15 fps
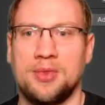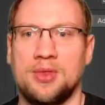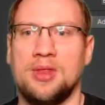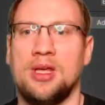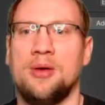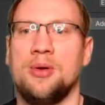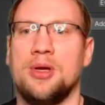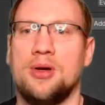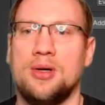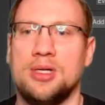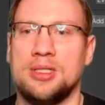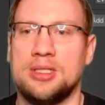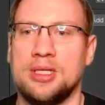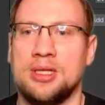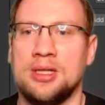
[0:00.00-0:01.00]
There we go.
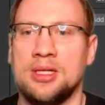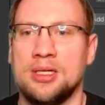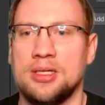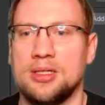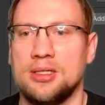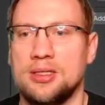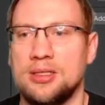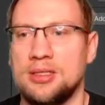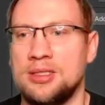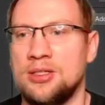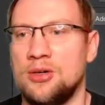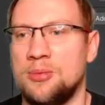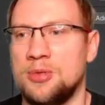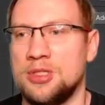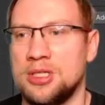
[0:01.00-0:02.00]
It's in the
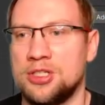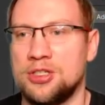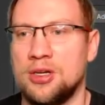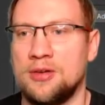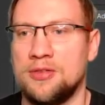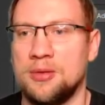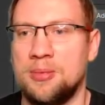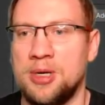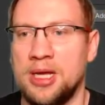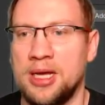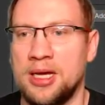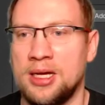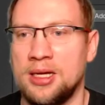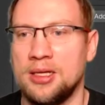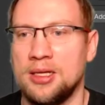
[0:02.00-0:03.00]
zero position of the
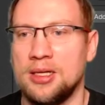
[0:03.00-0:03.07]
player.